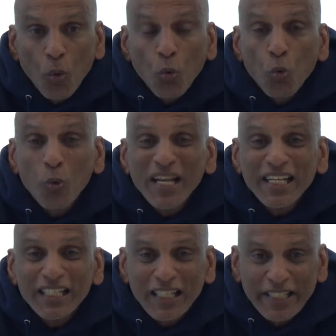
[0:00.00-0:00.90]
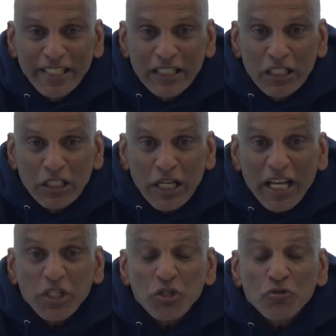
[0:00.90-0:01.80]
willingly
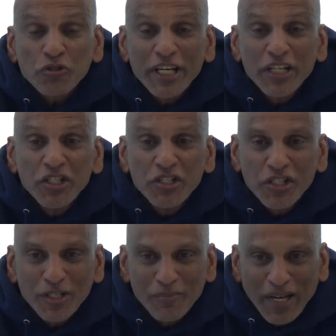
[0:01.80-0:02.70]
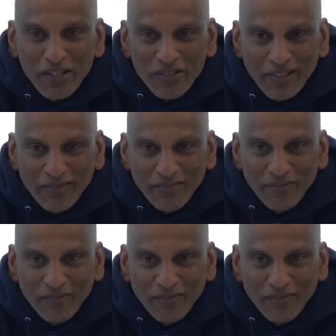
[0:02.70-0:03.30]
estranging myself,